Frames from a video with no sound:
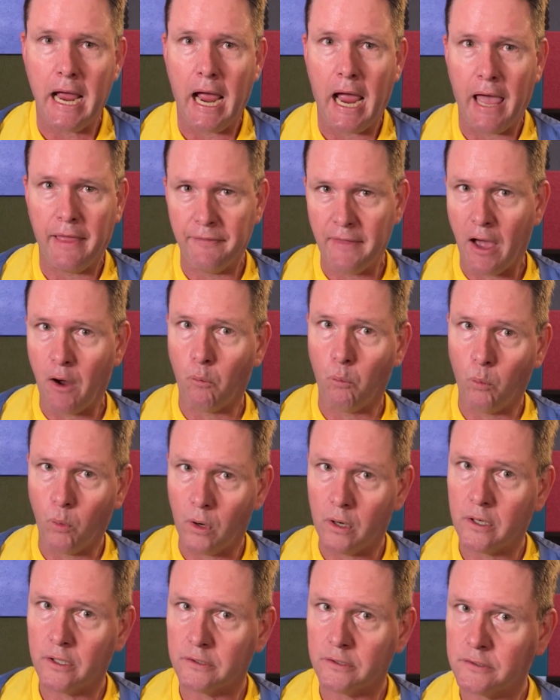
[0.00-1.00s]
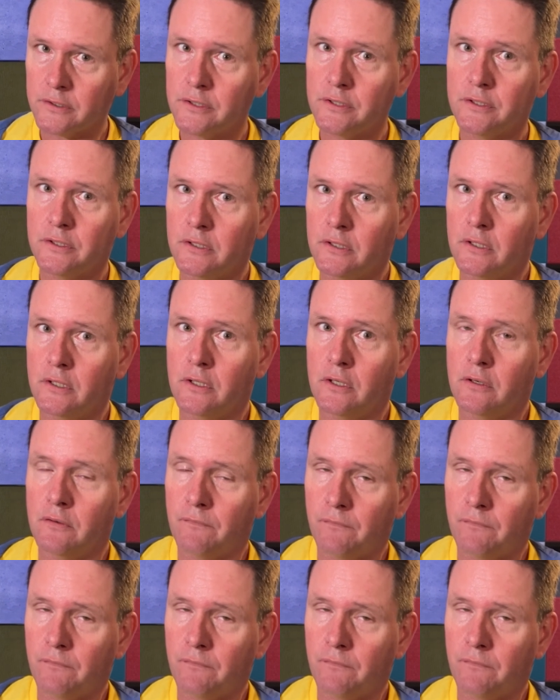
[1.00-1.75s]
And that worked for